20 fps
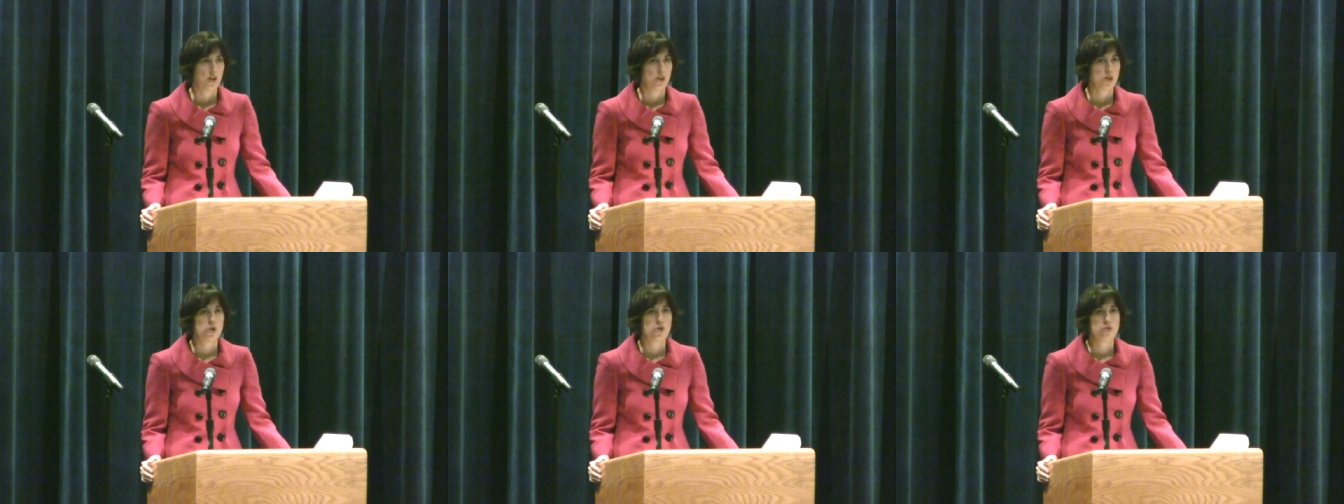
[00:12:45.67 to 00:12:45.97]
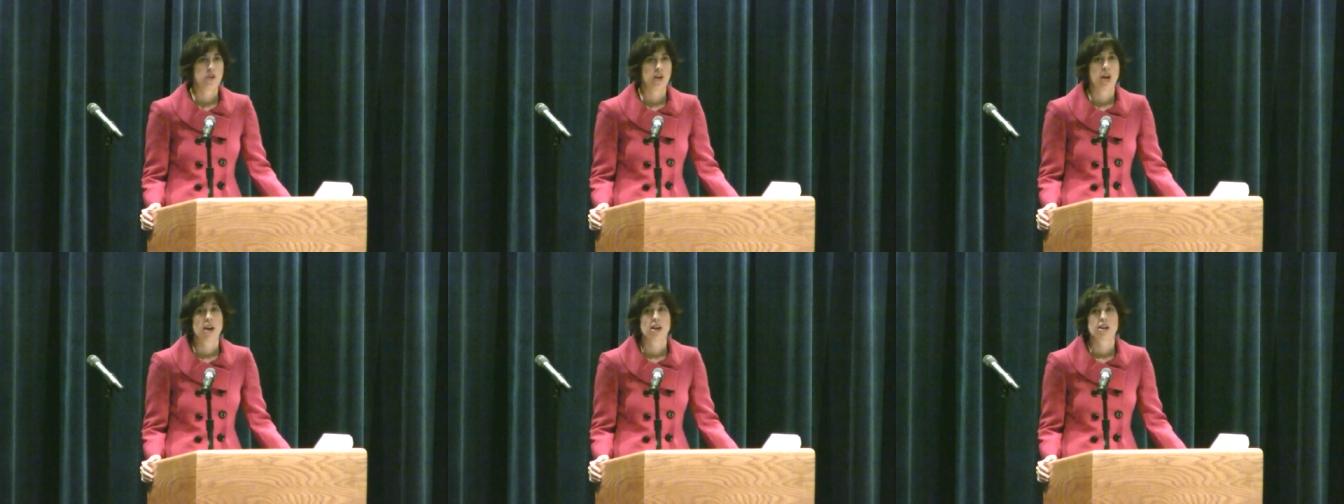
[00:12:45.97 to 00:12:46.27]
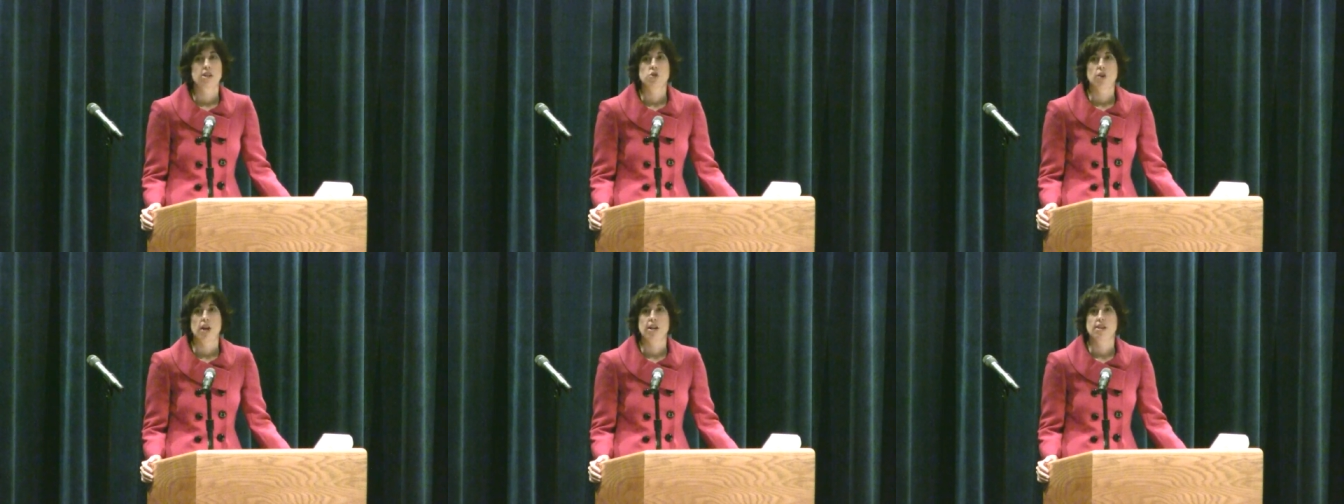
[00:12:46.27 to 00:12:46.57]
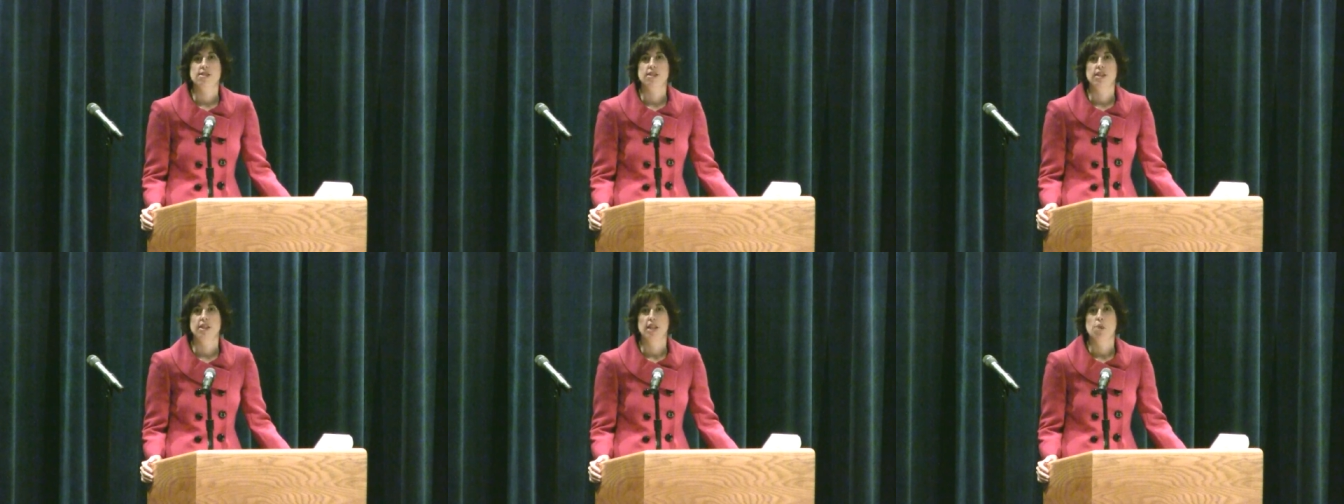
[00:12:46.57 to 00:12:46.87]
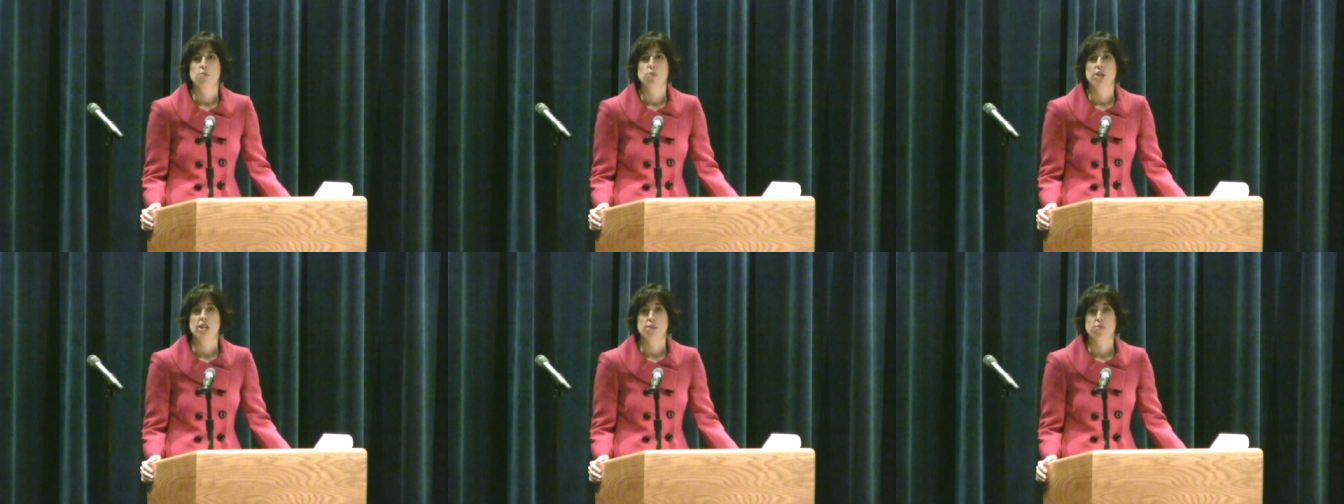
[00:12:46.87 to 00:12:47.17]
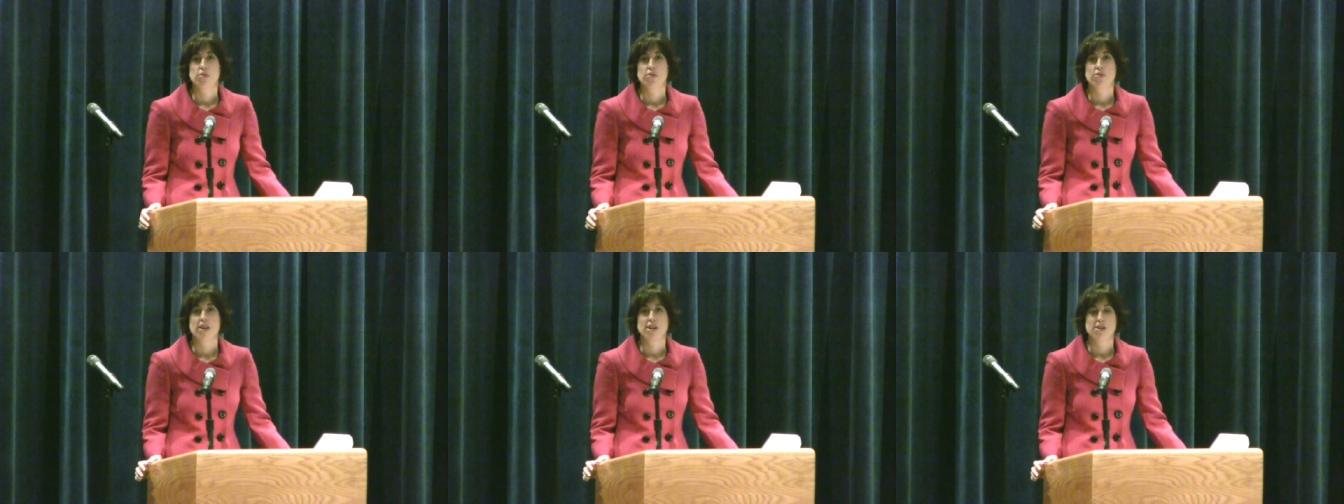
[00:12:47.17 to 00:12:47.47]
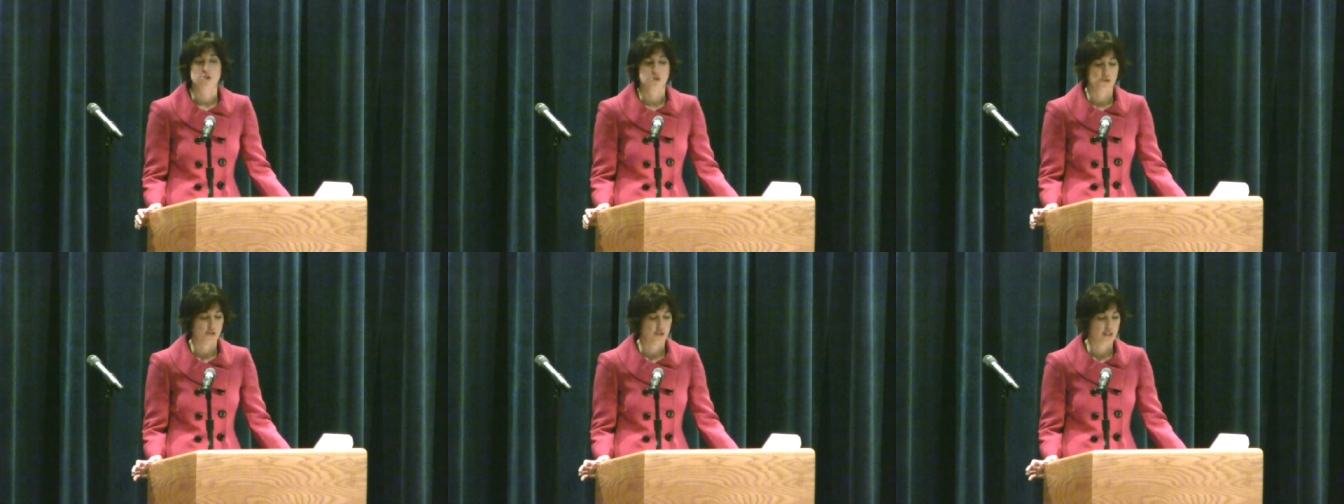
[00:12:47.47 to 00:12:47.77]
UVA attracts celebrity
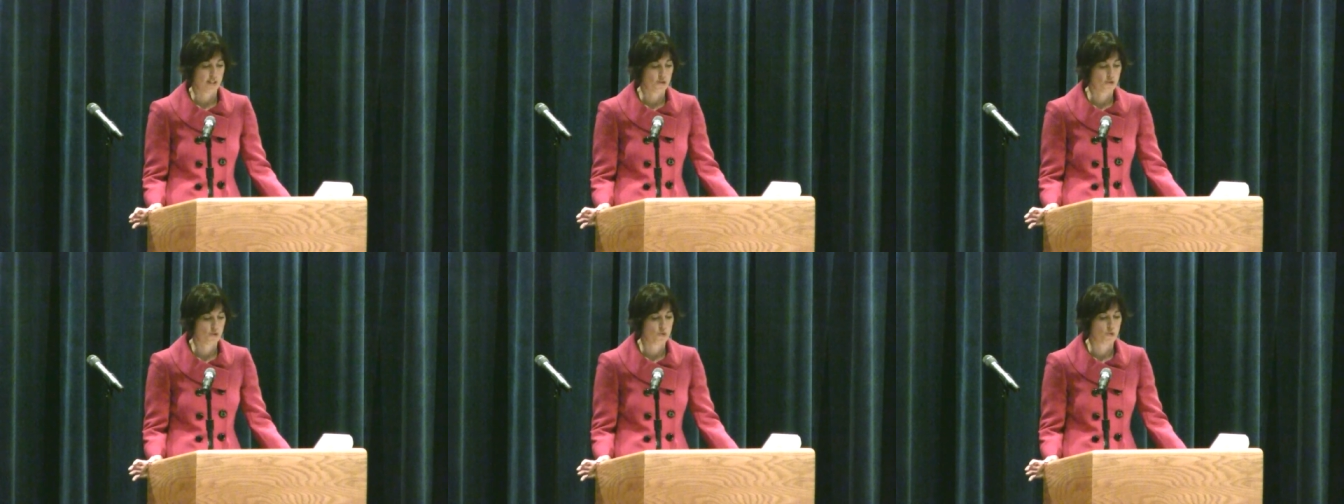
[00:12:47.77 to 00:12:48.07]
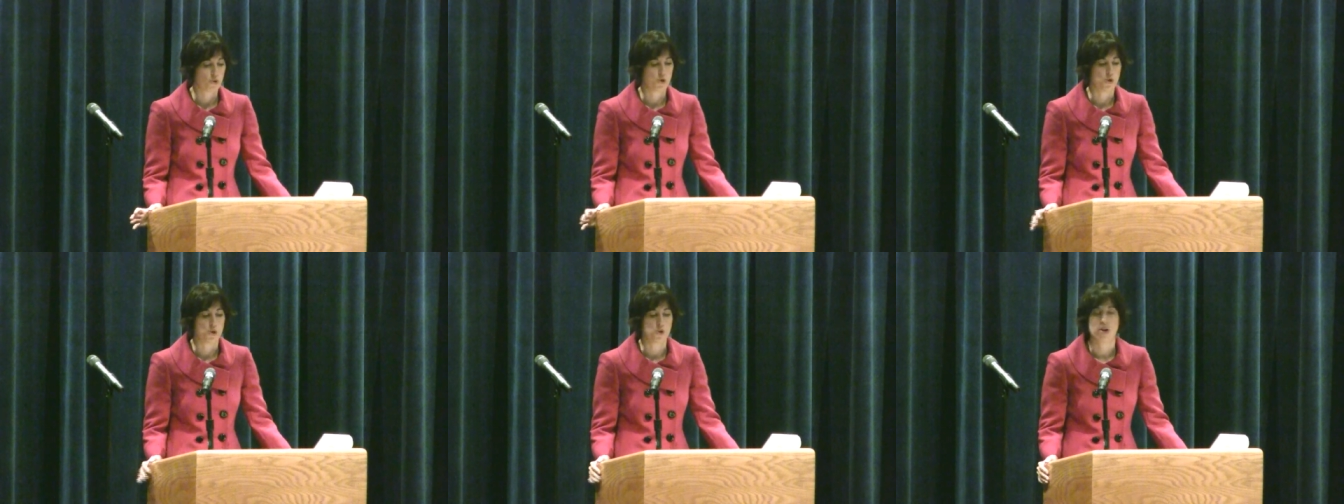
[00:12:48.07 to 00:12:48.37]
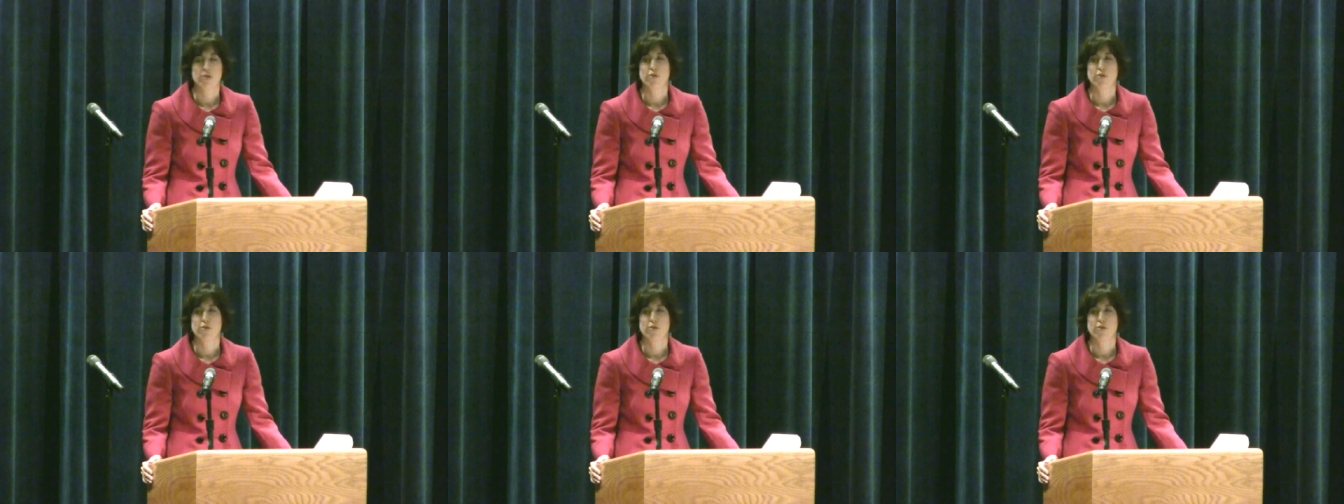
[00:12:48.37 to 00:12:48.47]
professors, it's true.